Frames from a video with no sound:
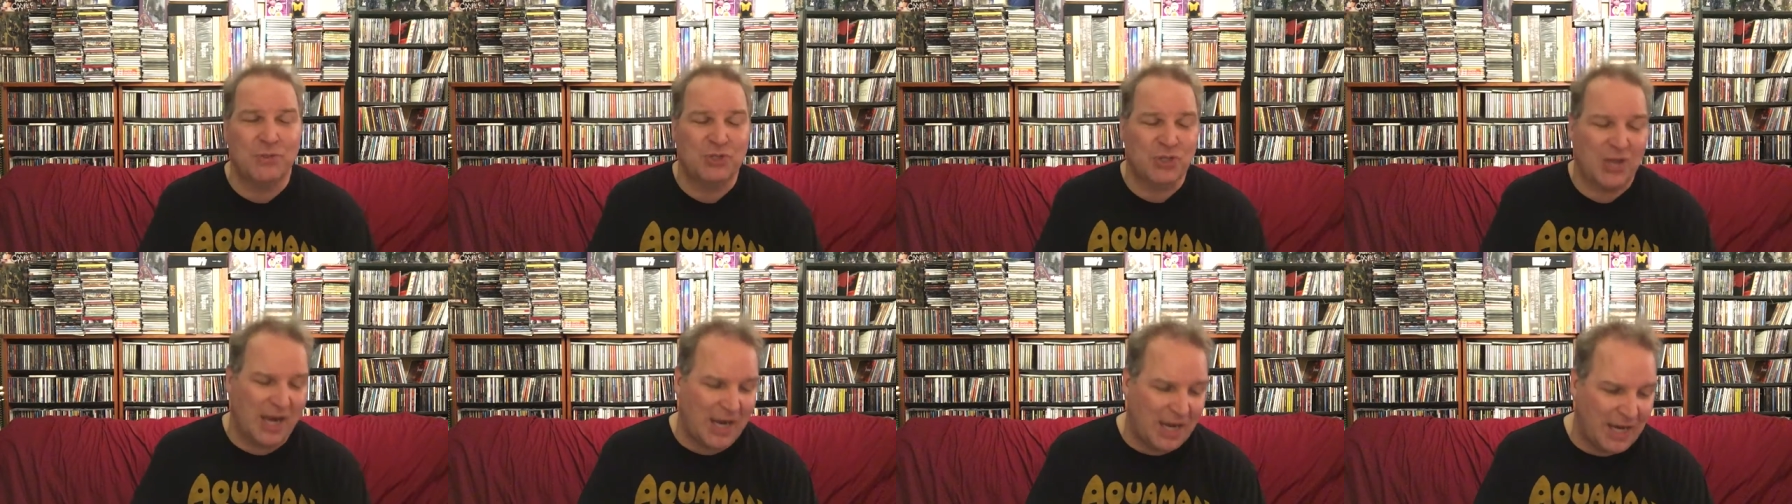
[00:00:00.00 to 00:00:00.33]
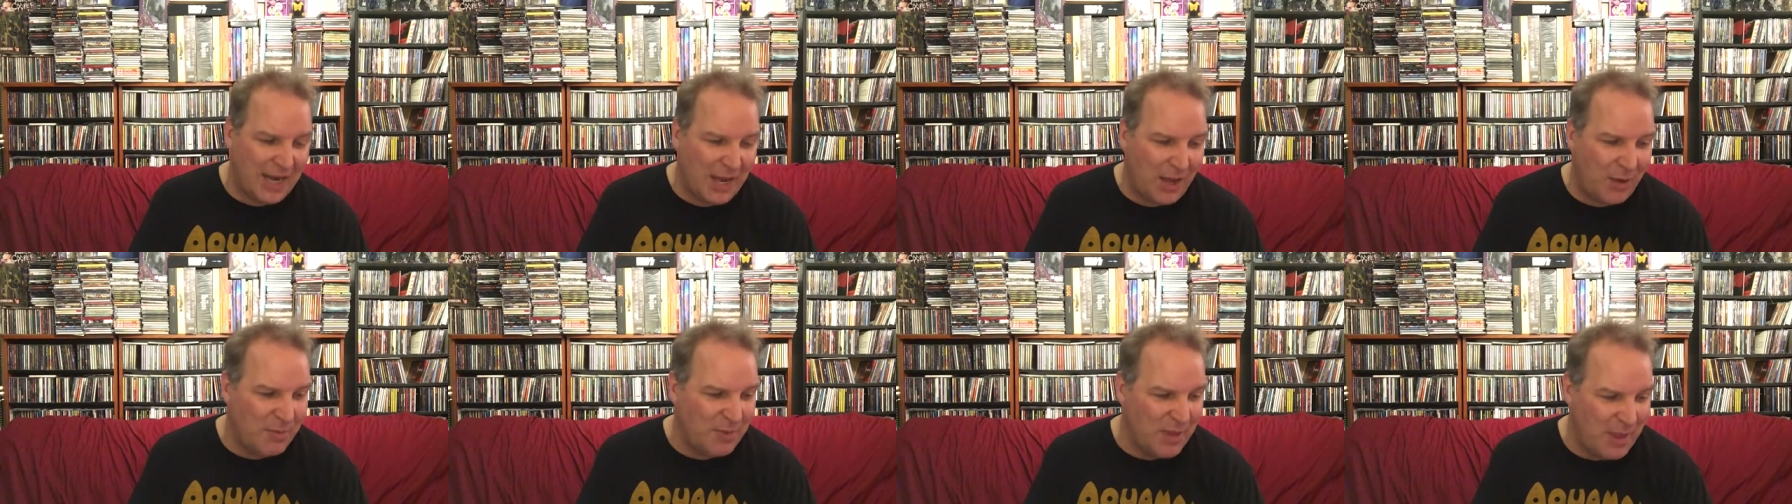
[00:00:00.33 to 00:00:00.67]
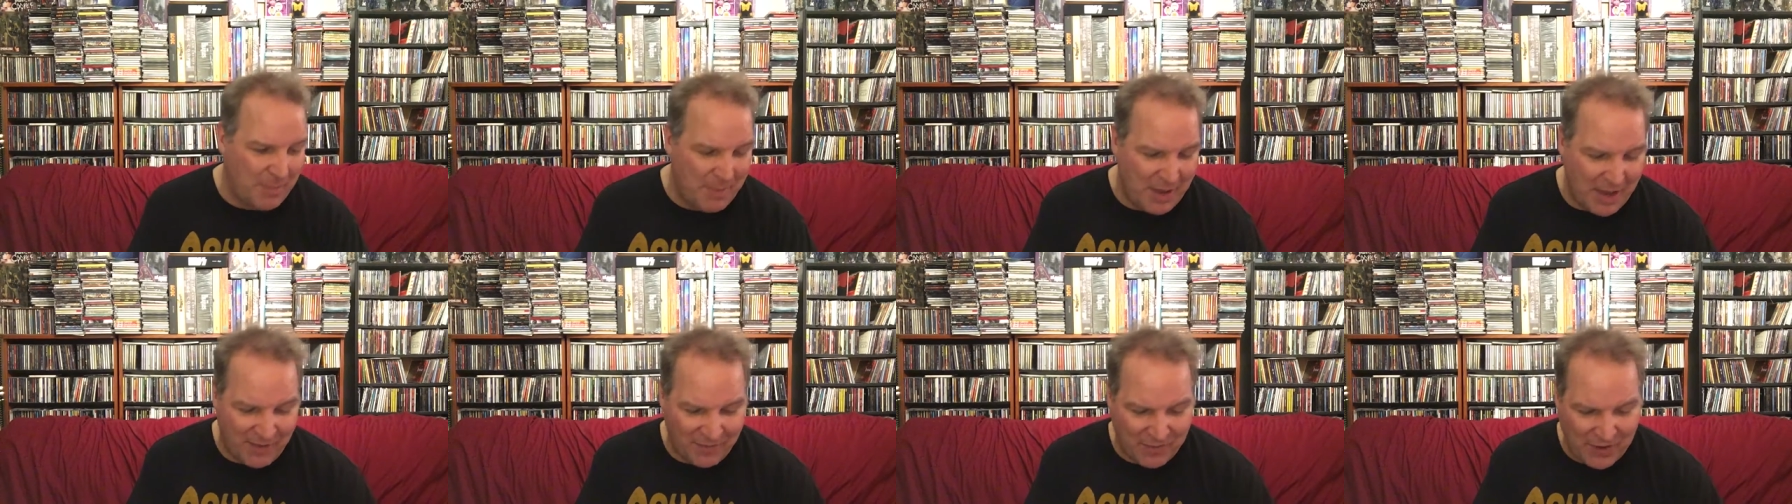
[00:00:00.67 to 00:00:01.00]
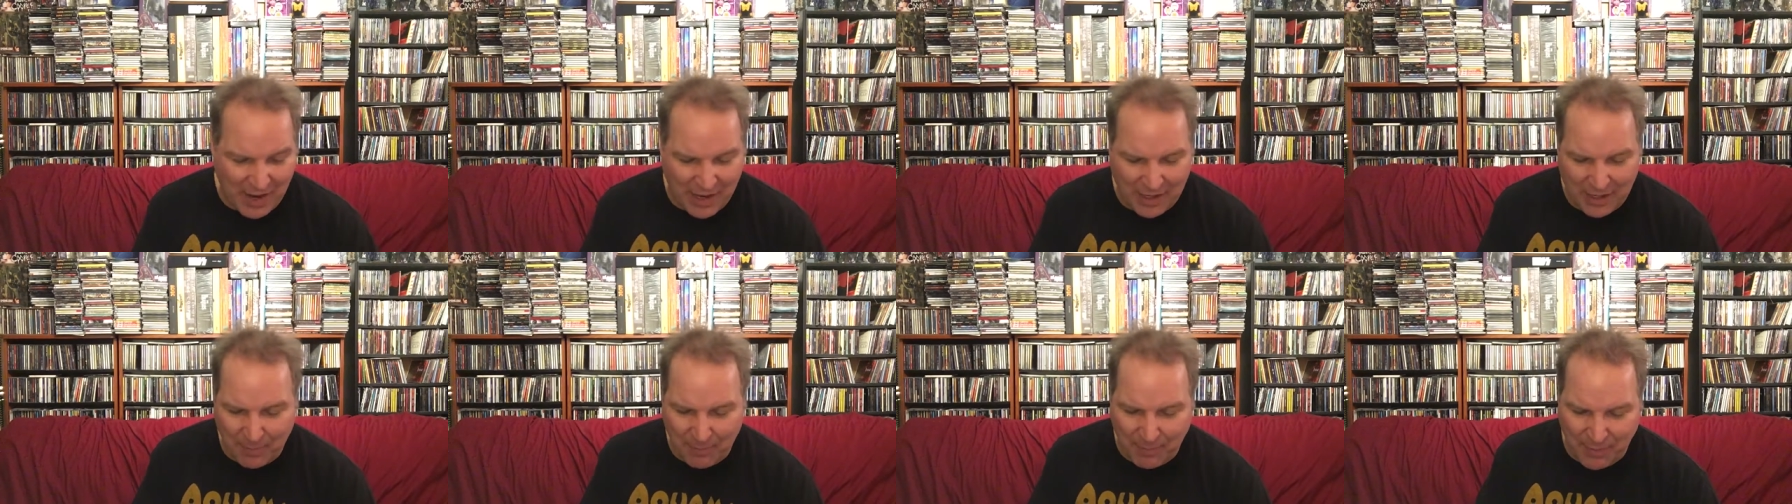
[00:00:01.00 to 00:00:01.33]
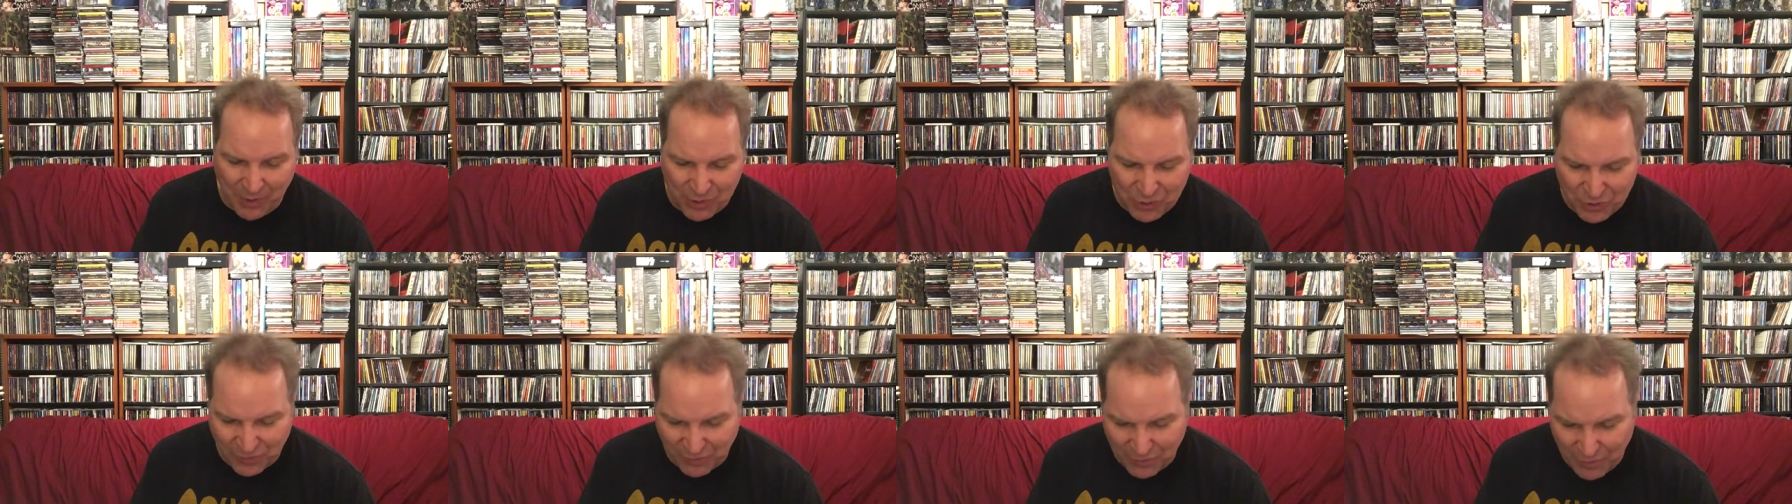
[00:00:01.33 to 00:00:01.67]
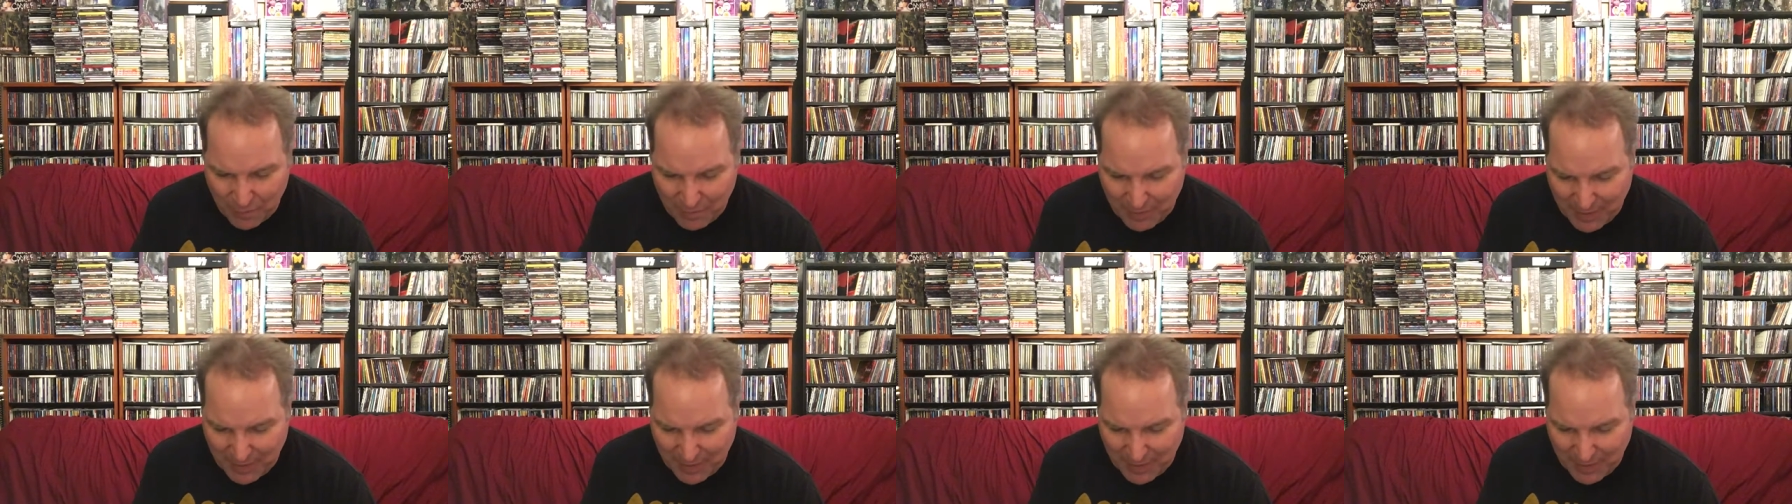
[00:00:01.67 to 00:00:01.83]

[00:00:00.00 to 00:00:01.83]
check it out, and they may have gotten a bunch of them.